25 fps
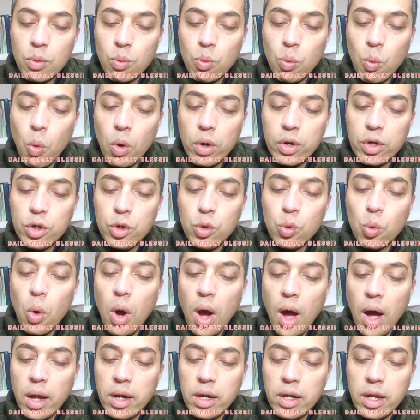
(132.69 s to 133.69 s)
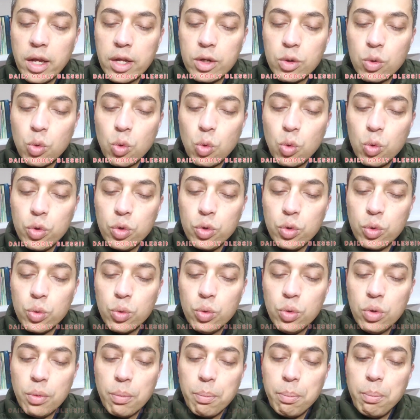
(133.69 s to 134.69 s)
what you are and who
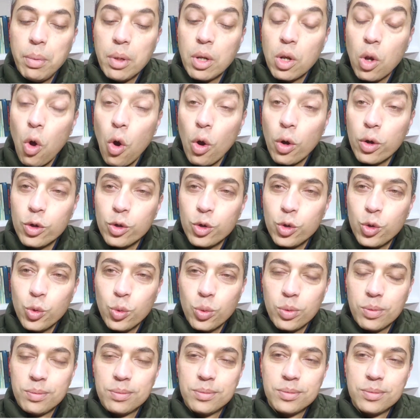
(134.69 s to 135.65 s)
you belong to.